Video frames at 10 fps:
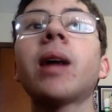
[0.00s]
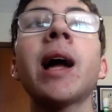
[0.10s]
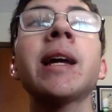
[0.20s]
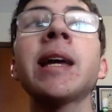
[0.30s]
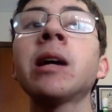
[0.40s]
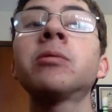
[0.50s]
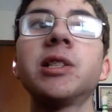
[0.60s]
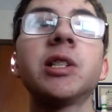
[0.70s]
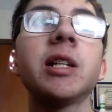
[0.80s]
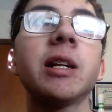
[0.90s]
I can't
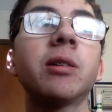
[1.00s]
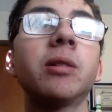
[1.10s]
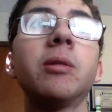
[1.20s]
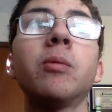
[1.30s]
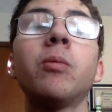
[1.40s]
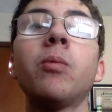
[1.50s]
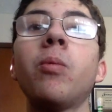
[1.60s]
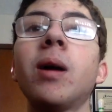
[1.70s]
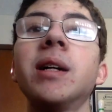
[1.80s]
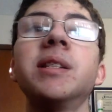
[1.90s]
hear
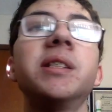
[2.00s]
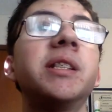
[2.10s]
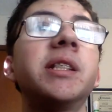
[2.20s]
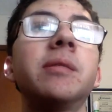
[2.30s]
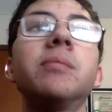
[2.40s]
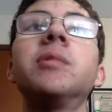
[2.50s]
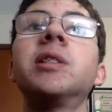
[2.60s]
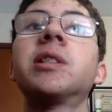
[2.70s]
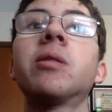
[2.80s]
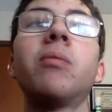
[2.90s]
was
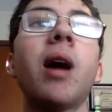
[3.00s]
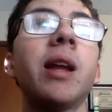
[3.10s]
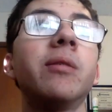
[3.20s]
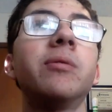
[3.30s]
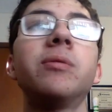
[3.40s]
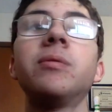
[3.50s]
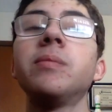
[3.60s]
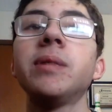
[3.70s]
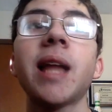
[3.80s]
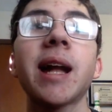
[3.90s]
just a lot of
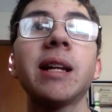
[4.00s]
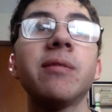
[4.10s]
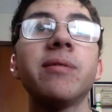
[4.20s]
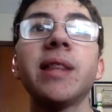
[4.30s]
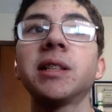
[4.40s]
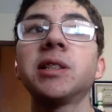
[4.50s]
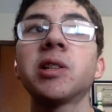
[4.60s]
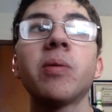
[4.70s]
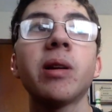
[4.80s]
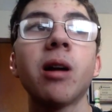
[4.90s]
negative
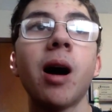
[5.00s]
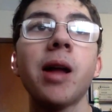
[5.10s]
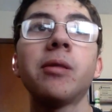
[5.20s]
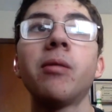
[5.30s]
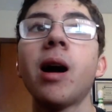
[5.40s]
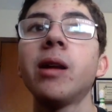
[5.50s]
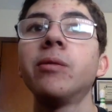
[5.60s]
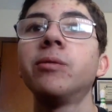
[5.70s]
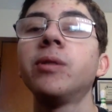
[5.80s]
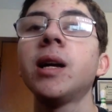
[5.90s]
things going on, a lot
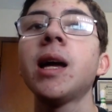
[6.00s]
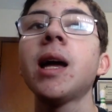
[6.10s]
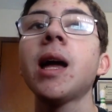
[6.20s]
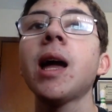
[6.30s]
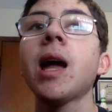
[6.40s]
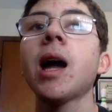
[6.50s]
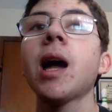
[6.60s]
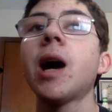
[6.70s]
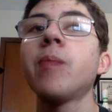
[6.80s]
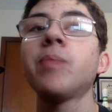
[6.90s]
of
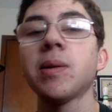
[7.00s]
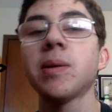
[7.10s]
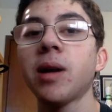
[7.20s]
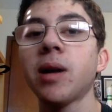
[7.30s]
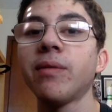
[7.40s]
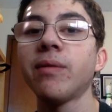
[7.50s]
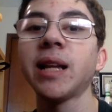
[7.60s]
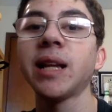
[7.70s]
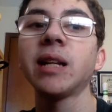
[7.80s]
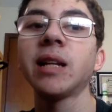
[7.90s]
um, people
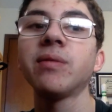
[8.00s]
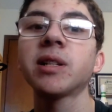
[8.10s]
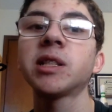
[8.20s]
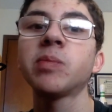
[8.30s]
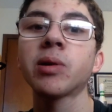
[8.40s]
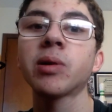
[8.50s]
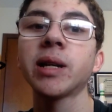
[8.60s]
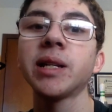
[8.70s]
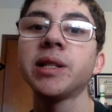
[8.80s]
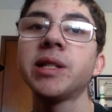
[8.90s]
having negative
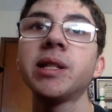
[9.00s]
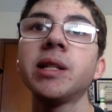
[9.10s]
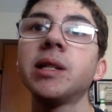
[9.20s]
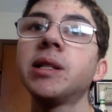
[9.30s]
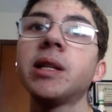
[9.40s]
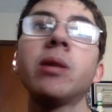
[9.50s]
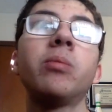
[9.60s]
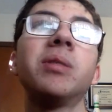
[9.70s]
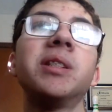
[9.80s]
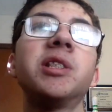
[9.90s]
experiences.
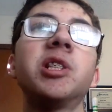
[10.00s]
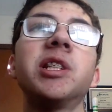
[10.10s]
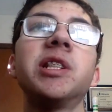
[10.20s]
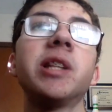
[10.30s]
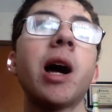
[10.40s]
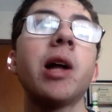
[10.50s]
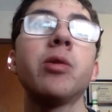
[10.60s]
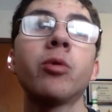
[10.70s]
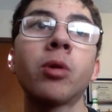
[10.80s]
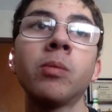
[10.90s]
It was just not
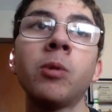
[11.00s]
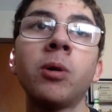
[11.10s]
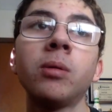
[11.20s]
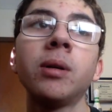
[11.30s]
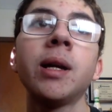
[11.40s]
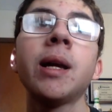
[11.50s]
normal.